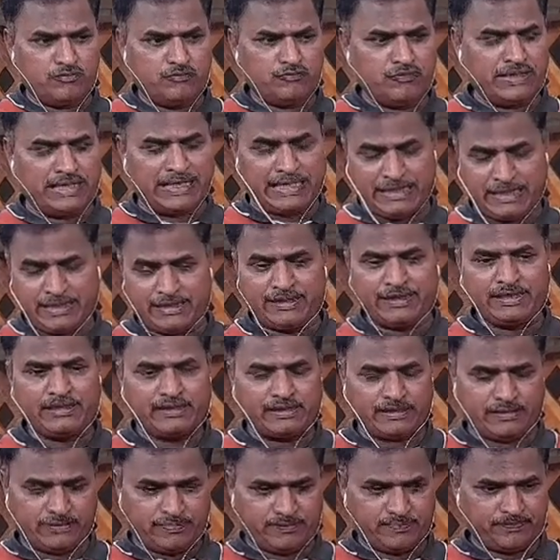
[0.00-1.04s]
were
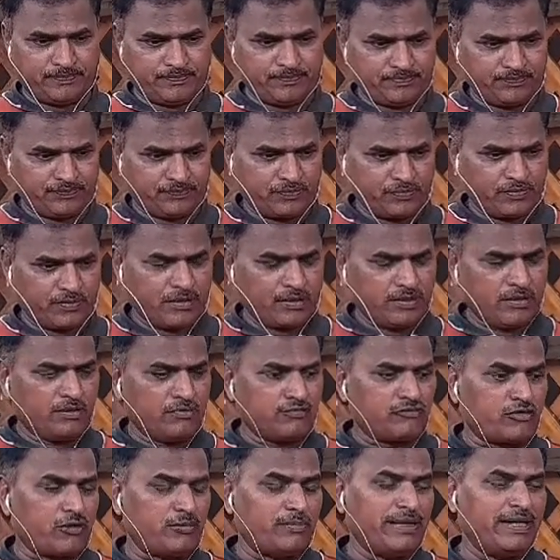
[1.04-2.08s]
written.
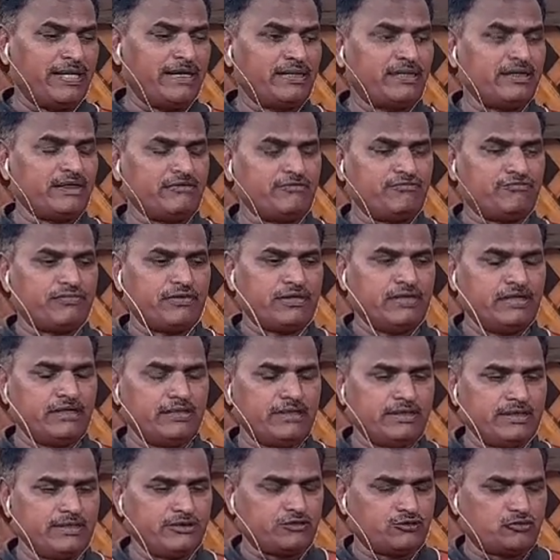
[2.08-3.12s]
From Henry
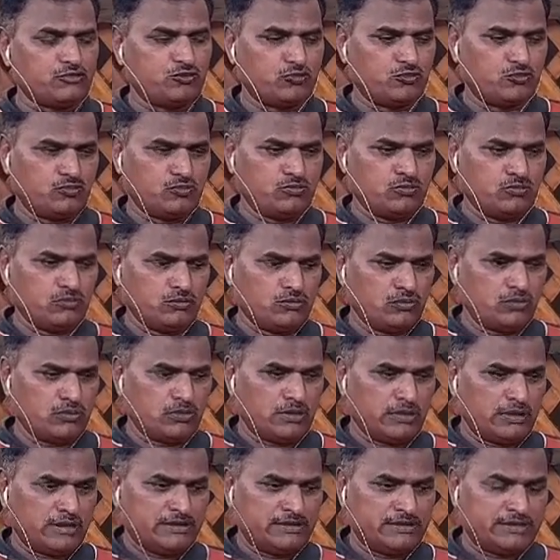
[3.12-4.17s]
Fielding to
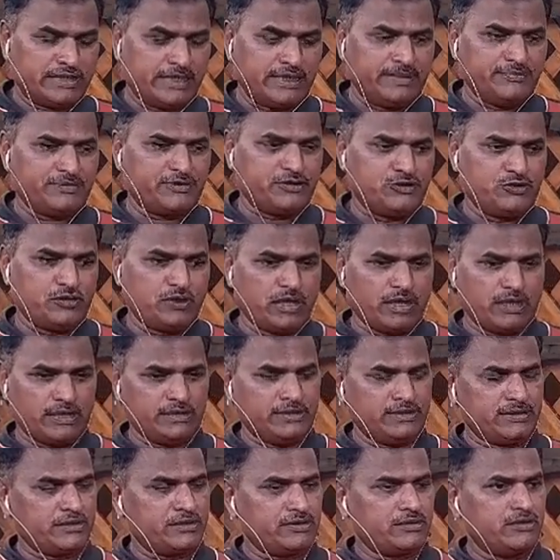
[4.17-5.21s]
James
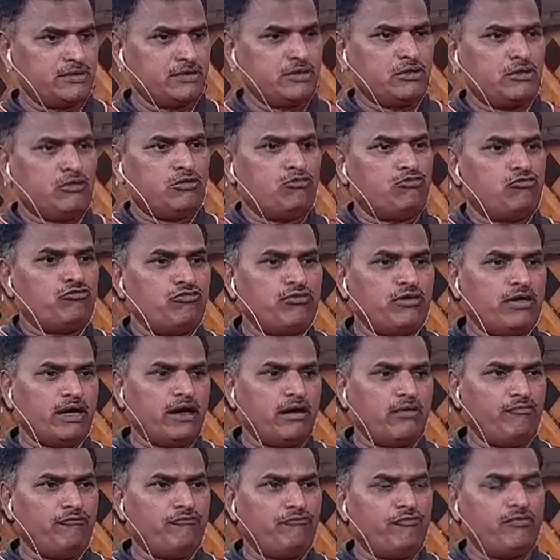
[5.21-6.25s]
Joyce, we
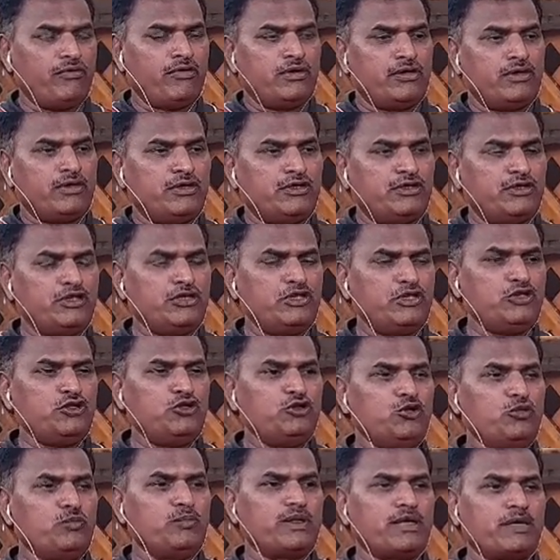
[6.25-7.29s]
have
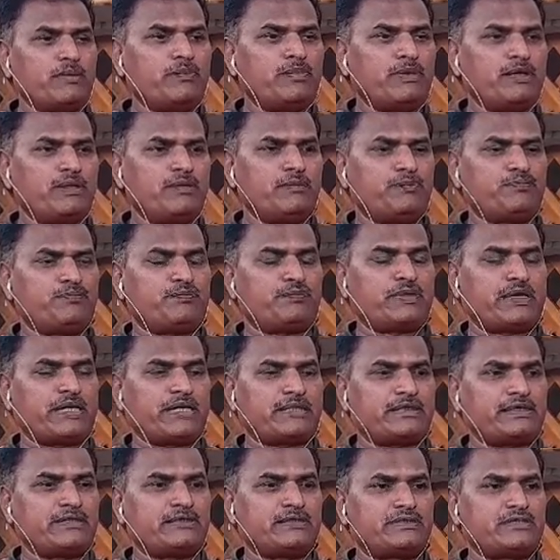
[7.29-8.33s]
innumerable
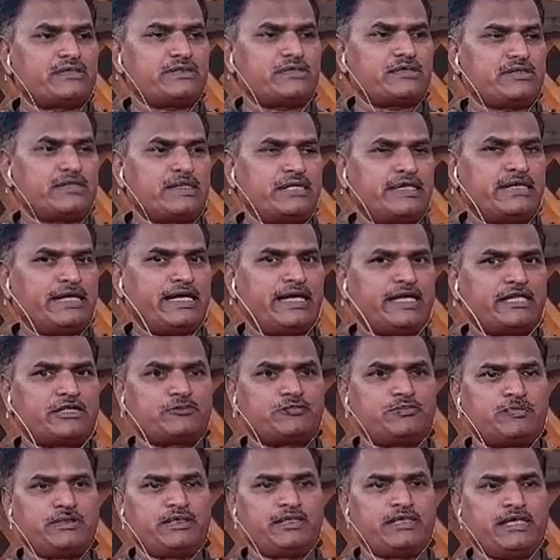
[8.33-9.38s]
practices and
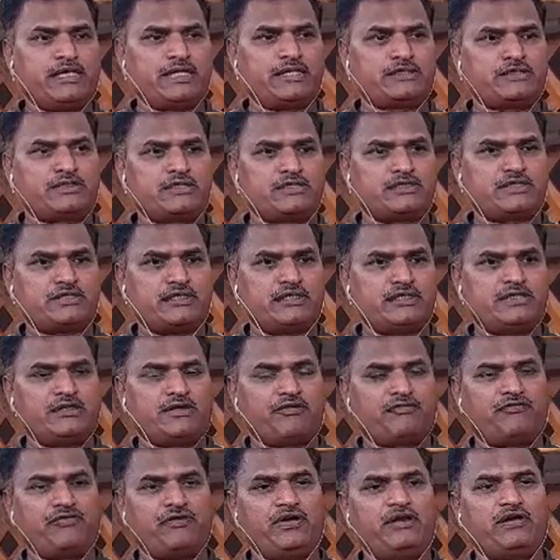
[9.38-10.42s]
experiences in the
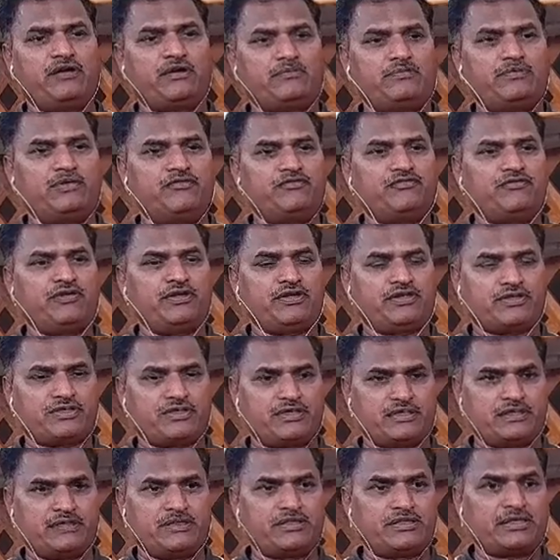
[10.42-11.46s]
field of the fiction,
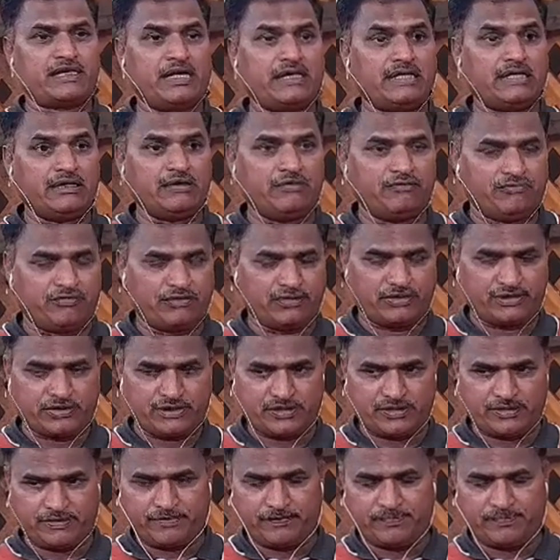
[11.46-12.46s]
writing fiction.